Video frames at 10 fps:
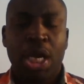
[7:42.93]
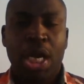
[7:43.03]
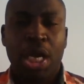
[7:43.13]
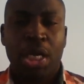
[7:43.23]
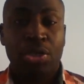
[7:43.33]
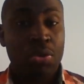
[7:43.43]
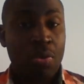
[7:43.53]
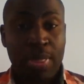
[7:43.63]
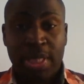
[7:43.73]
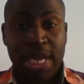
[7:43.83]

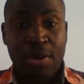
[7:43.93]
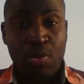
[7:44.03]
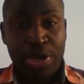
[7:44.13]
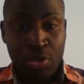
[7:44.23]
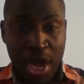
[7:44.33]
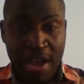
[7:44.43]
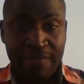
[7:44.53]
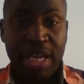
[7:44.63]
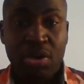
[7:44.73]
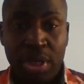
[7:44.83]
So that way you
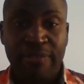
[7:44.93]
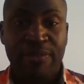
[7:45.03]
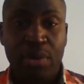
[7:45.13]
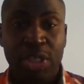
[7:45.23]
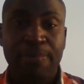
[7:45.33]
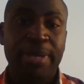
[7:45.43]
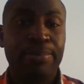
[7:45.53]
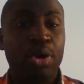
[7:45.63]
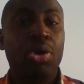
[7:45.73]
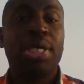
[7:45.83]
have that on the first
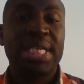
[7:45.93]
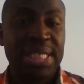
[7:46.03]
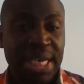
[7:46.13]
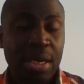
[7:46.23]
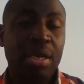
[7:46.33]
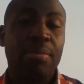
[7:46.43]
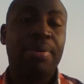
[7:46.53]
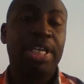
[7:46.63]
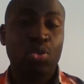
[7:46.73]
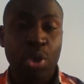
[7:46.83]
page, but on the second
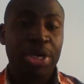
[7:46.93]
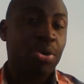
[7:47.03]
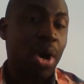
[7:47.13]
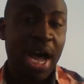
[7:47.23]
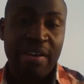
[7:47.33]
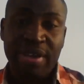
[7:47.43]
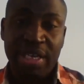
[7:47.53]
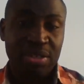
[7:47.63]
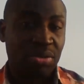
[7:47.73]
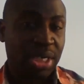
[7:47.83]
page where you have
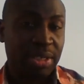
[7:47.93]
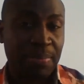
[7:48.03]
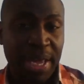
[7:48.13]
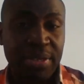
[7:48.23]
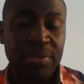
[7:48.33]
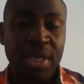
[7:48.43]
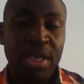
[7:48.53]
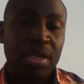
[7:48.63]
extra space,